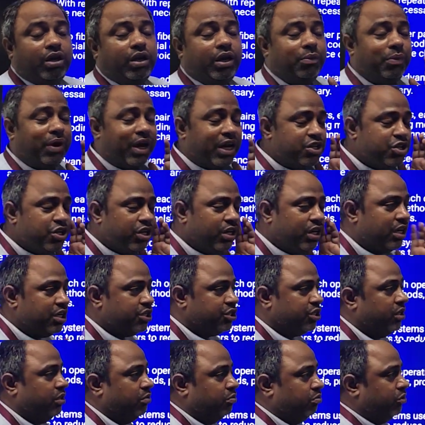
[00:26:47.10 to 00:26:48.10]

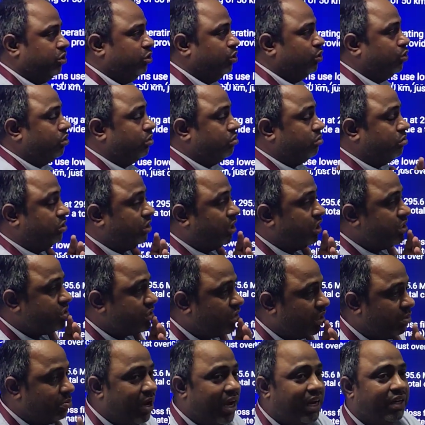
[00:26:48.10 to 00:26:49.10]
Imagination, you
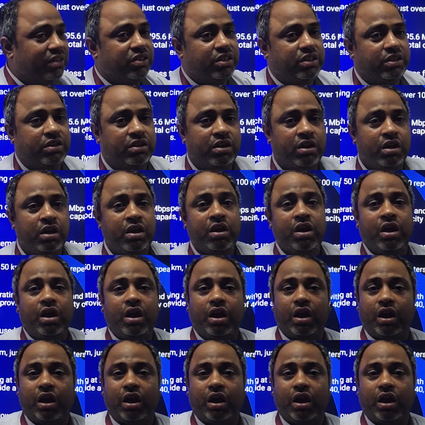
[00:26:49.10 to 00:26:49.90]
just imagine.